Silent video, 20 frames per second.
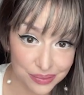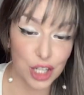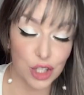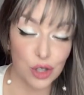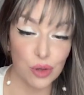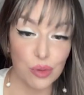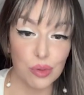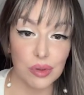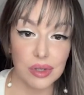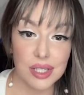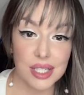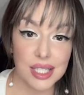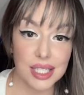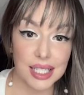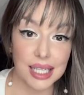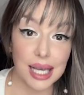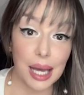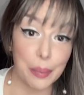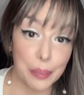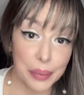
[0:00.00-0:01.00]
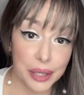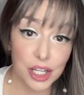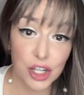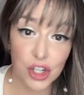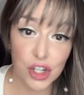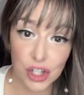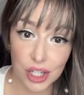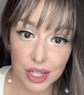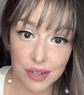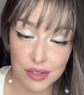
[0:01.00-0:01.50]
and you will see a big
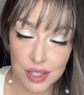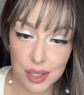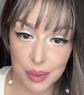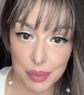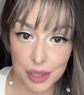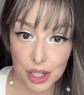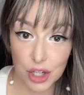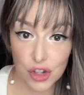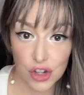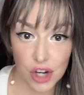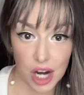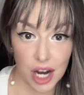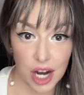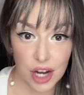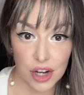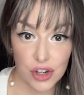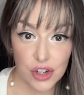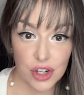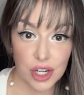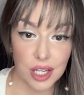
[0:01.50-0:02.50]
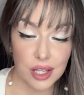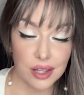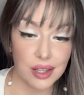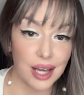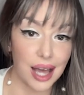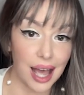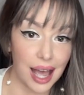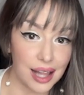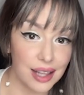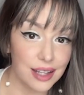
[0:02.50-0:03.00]
shift, a big change in
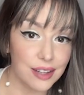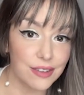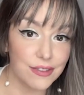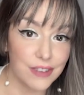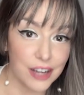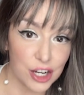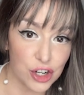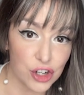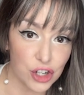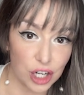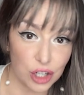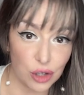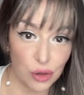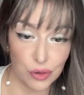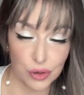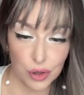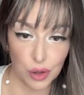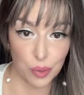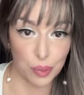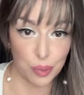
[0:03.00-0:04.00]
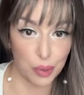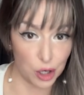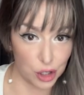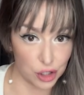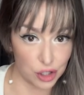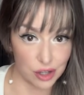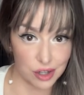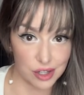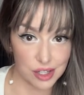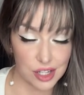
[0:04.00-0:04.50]
the elevation of your
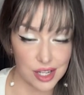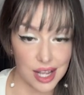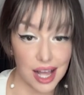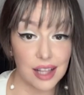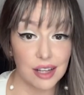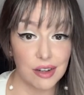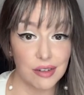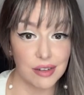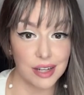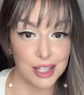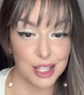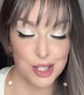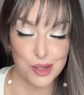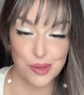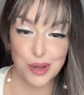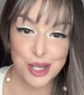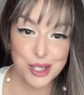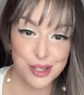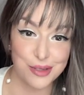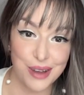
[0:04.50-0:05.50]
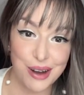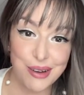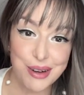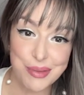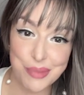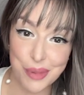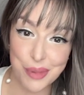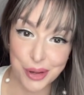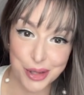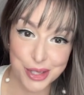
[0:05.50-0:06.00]
partner's salary. That's why it's very
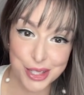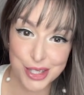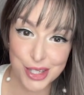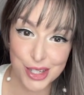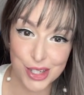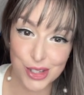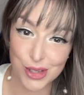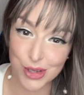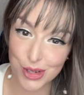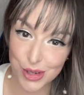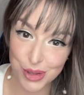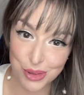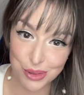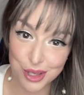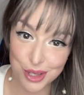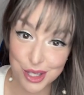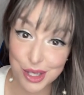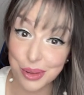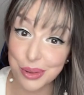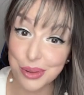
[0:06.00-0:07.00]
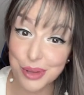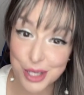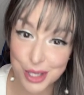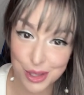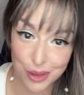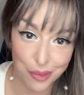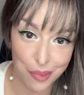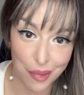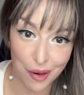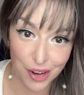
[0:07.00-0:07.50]
important to choose who is
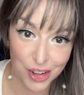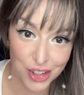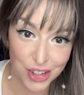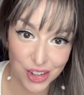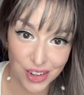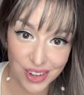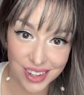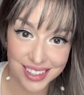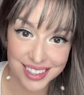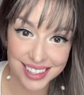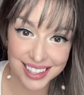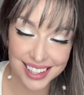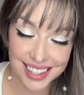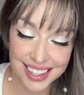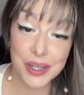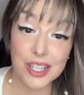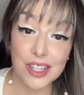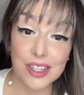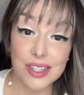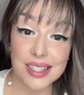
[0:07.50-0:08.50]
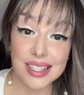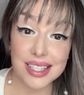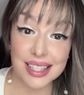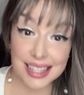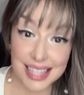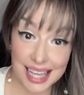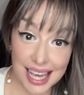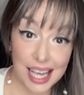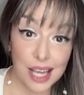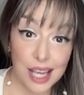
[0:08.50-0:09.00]
your partner, because
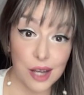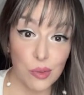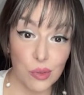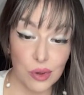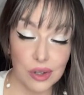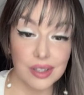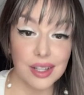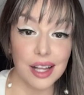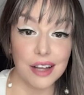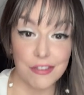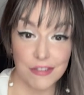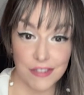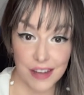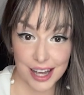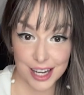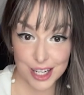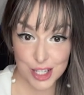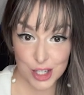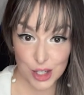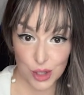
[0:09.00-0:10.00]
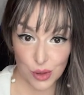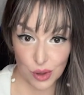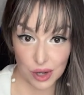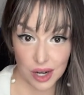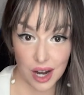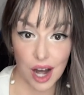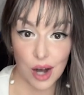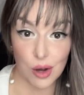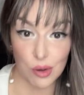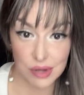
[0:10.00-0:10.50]
they will affect your
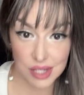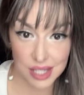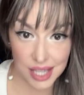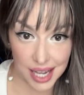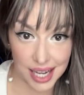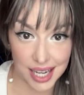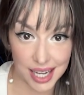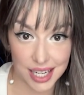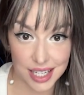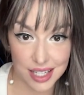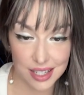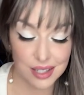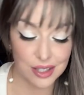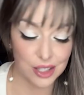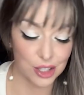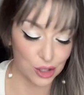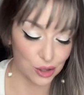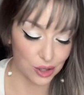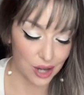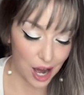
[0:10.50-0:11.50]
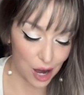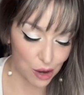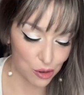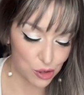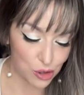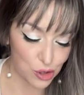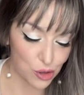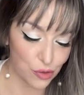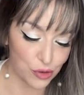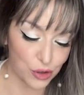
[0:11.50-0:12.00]
house 8,
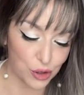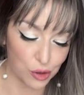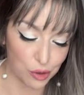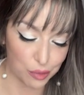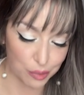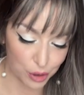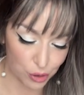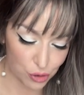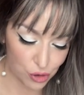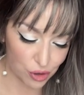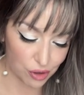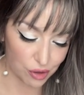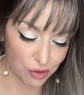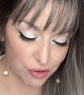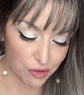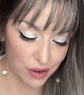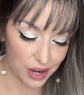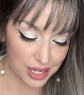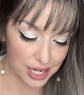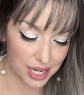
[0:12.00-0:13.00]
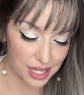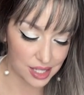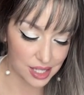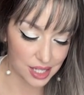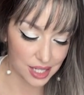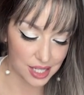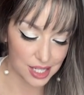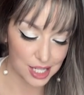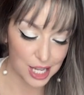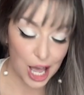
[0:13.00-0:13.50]
house of your mutual
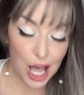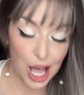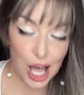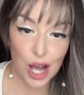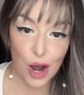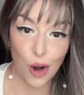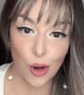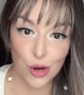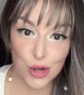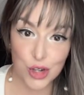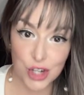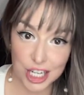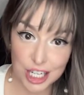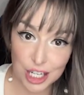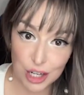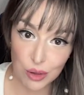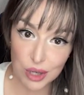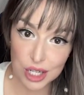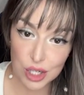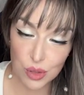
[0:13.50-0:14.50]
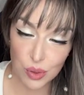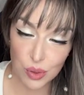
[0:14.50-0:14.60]
finances. On January